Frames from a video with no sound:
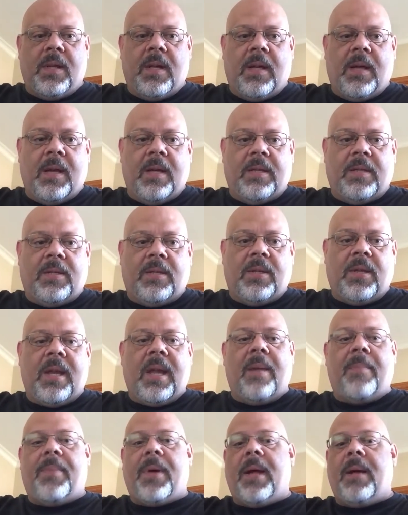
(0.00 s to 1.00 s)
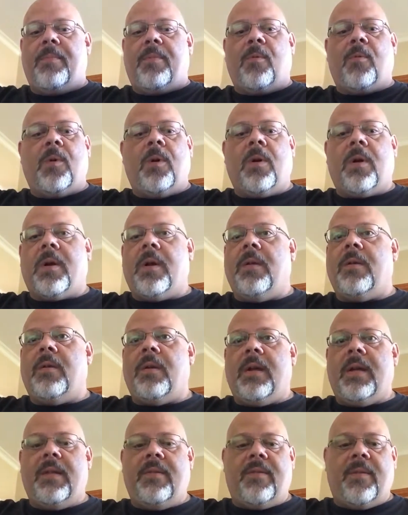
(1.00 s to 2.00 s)
nice. You got paperwork
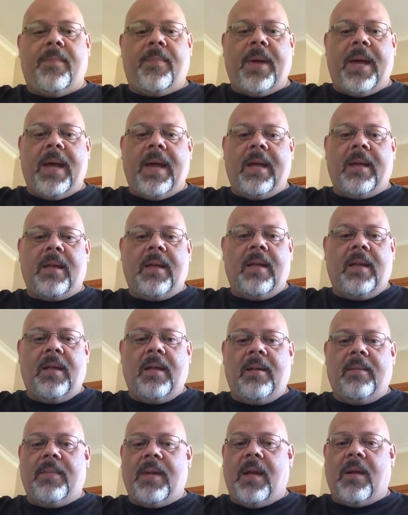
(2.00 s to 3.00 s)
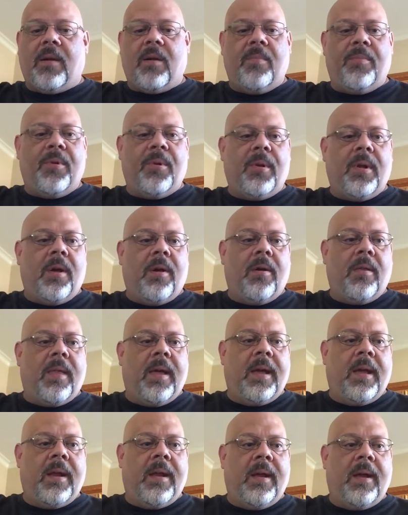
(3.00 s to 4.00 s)
underneath the packing. Not going to pull all
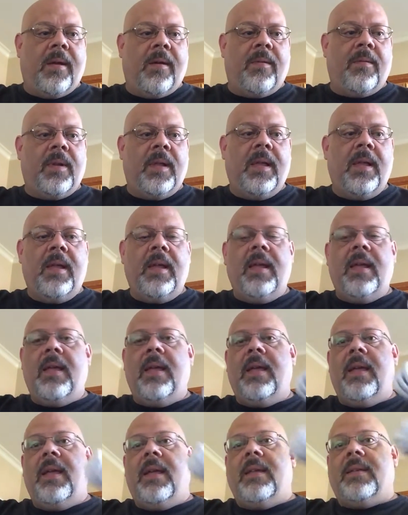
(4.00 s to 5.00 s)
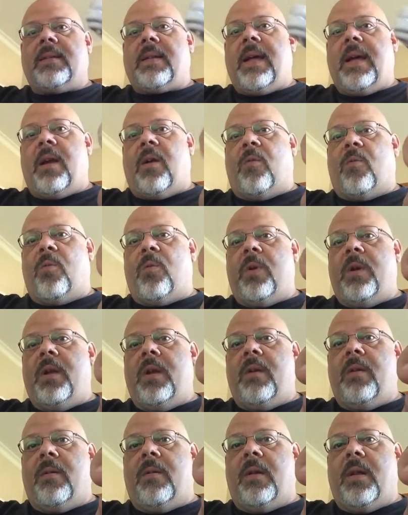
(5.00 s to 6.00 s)
that out. It's got a
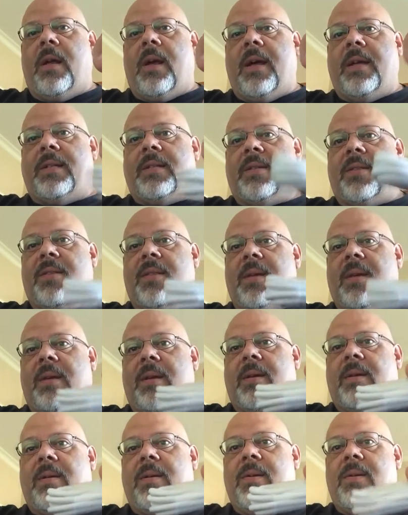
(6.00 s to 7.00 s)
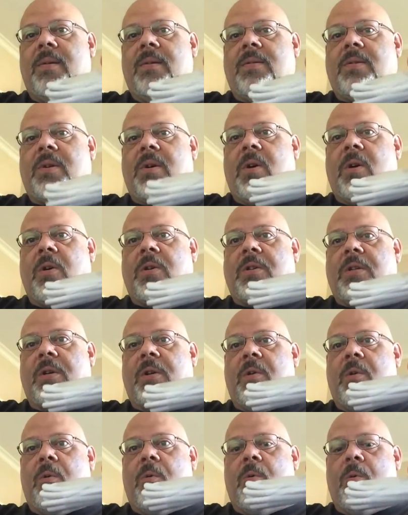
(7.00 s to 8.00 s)
real nice thick charging
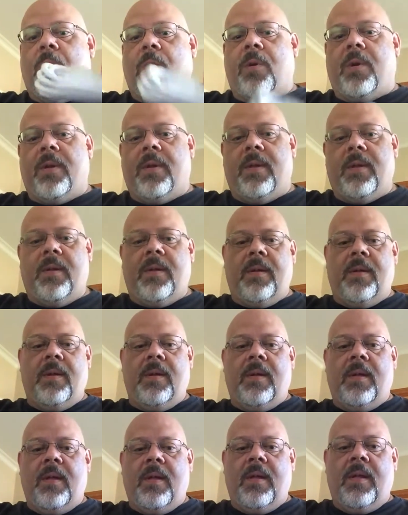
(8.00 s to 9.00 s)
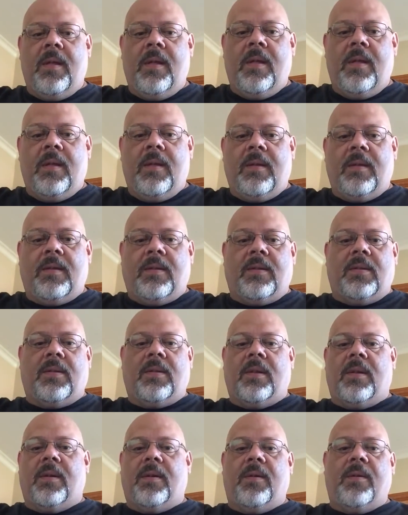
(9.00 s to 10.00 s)
cord.
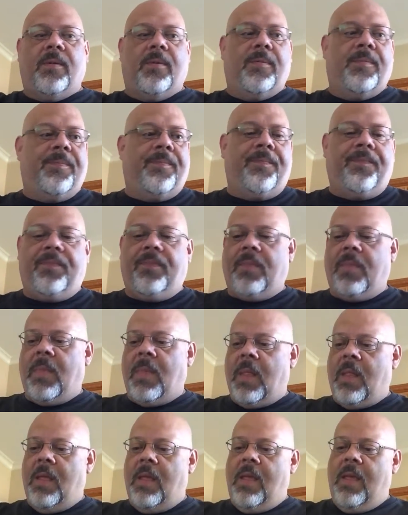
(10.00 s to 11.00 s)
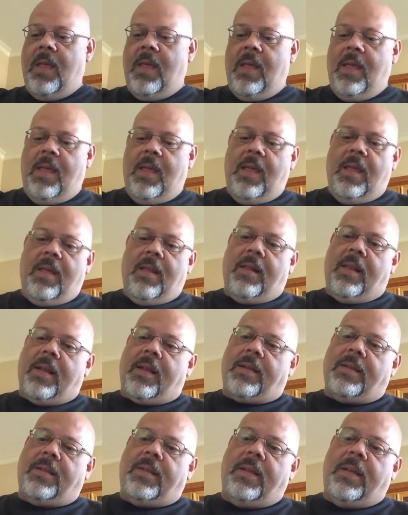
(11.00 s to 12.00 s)
So, like
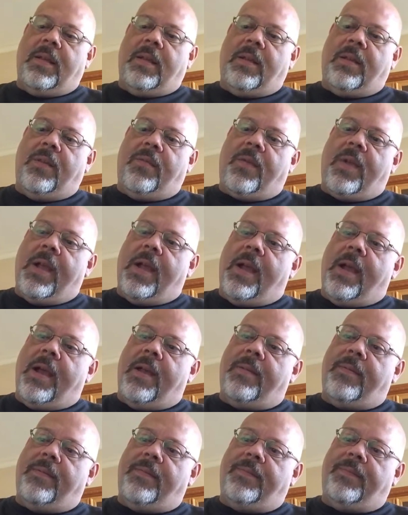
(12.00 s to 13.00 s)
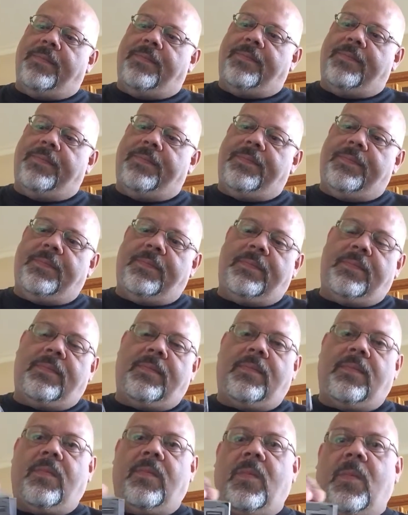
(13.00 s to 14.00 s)
I said, you've got,
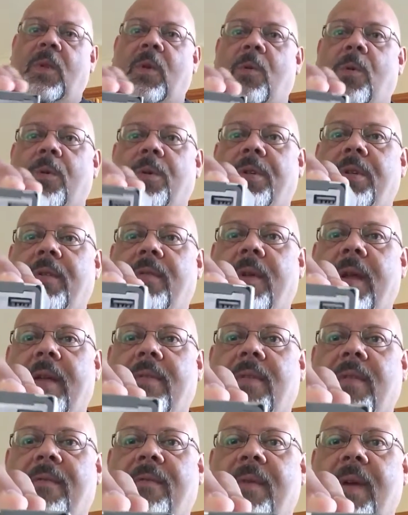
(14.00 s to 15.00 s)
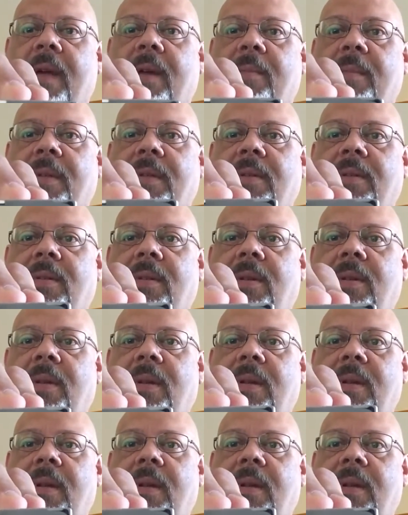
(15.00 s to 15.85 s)
of course, you've got the famous